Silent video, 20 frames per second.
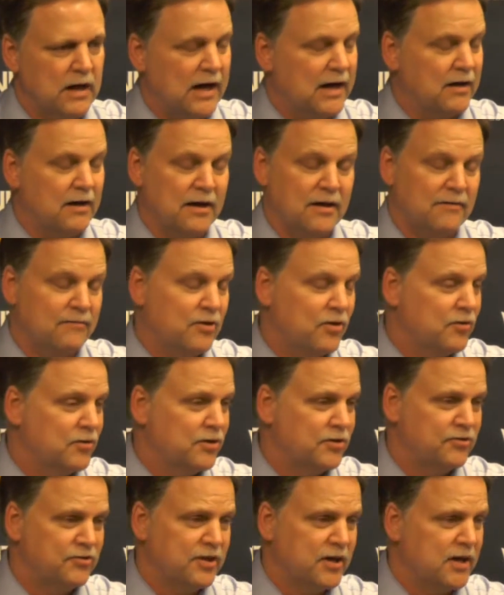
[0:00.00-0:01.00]
I've
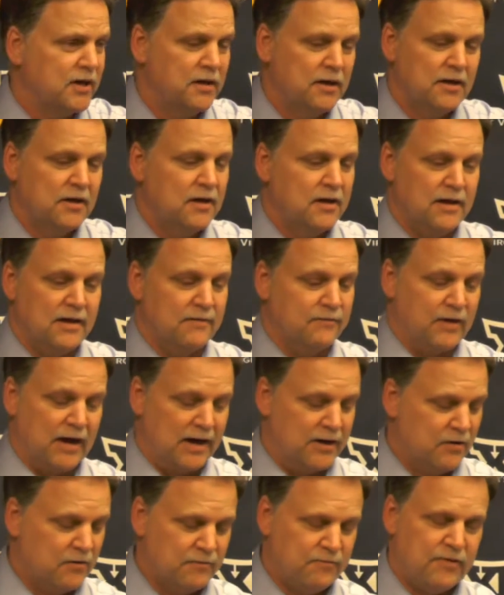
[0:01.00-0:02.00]
always said, if
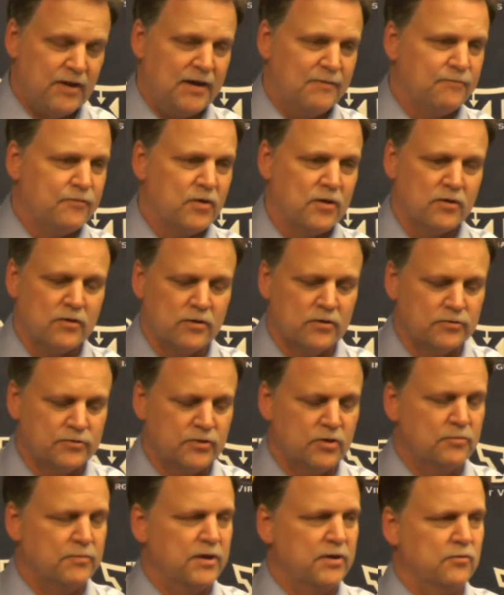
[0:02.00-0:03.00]
I don't fight for our girls,
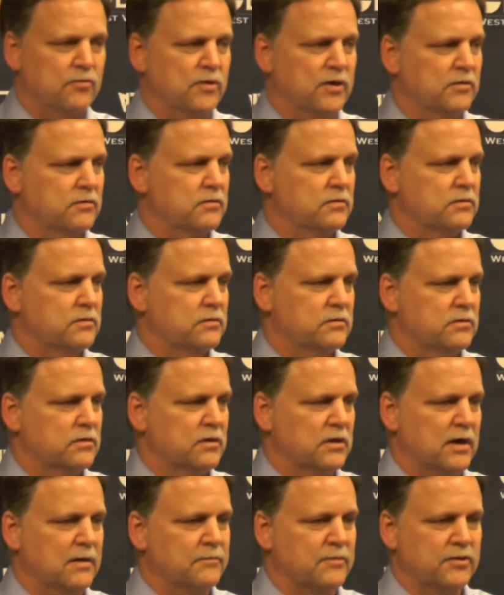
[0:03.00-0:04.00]
nobody will.
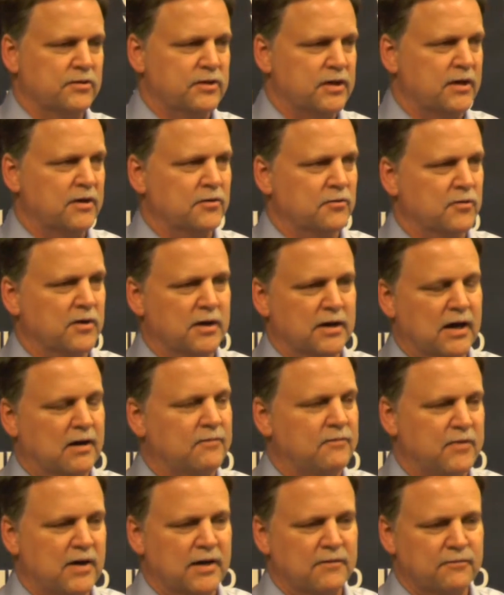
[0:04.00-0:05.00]
And I'm going to tell you what,
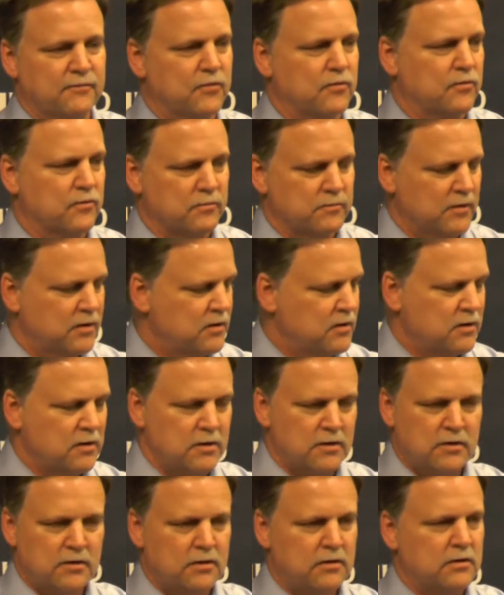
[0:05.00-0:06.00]
I'll fight for them
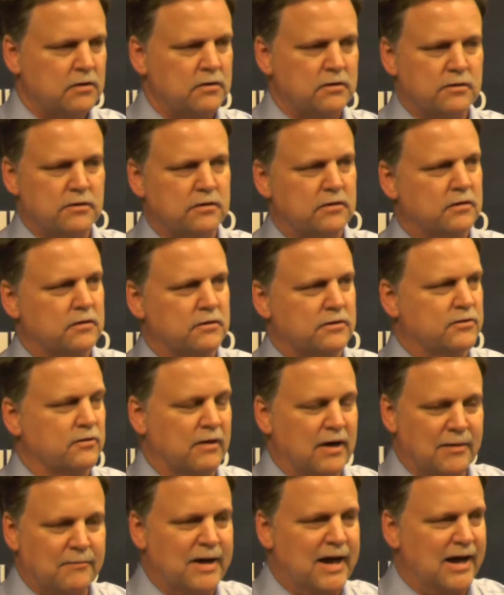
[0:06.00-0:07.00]

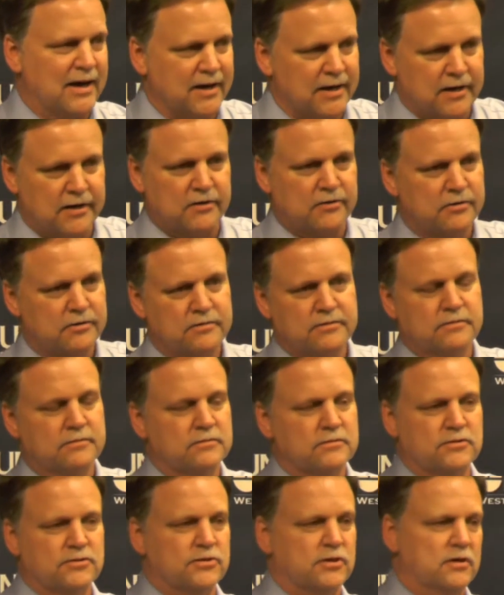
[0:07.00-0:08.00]
until I'm out of here.
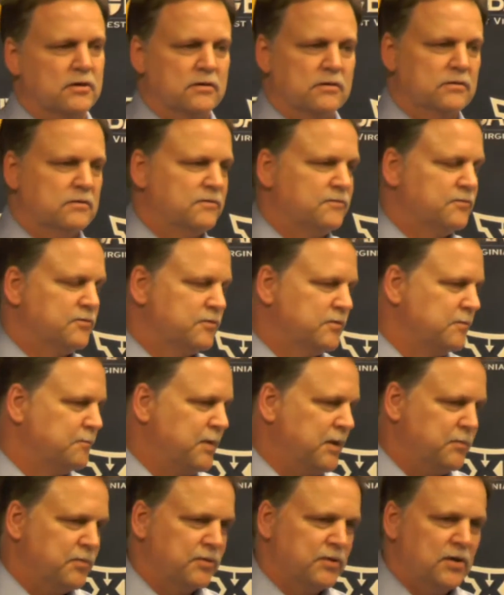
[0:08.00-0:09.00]
So if
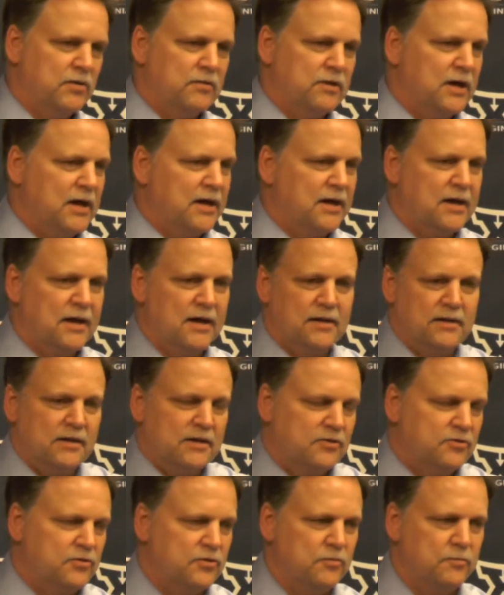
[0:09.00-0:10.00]
people don't like that,
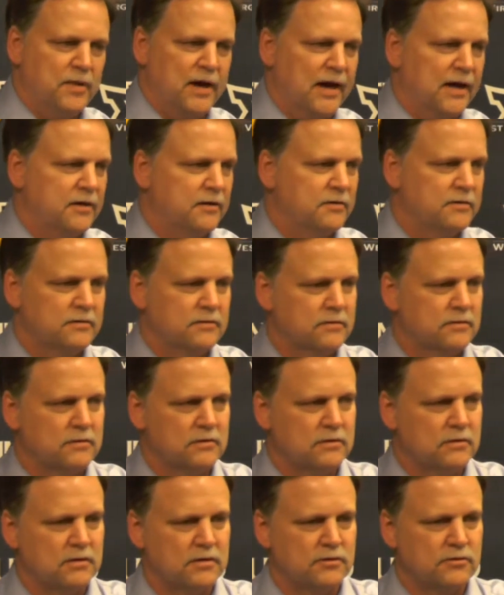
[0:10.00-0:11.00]
that's too bad.
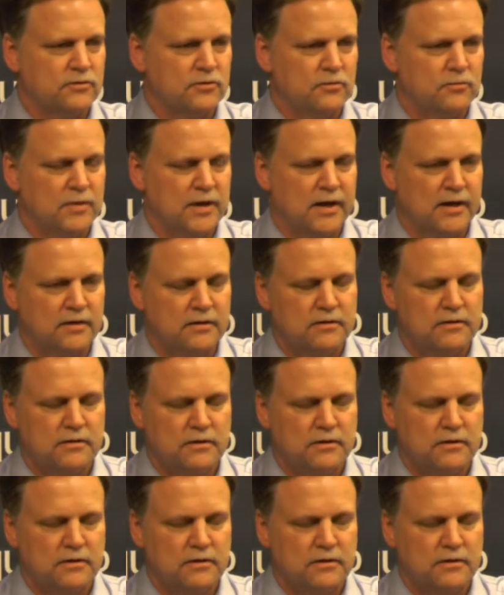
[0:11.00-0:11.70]
That's too bad.